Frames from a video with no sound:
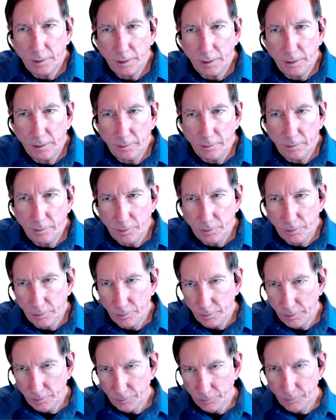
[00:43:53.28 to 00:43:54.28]

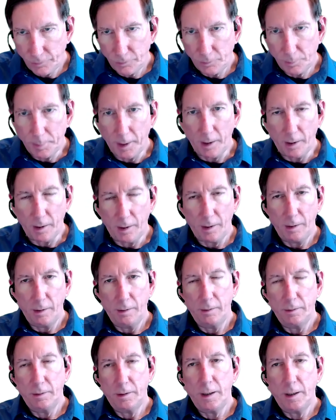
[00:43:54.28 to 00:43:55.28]
into the search bar,
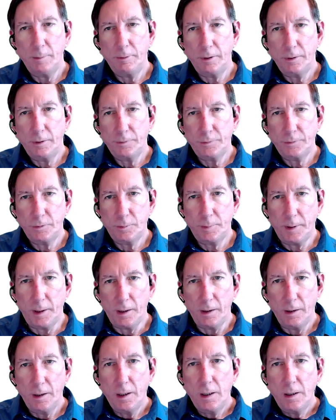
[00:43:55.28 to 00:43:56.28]
library search
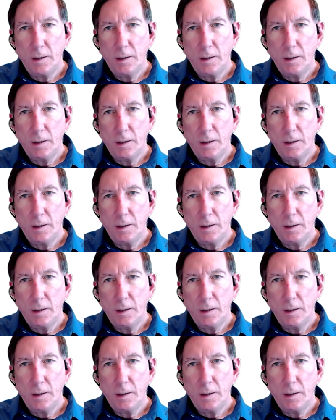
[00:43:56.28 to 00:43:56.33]
bar.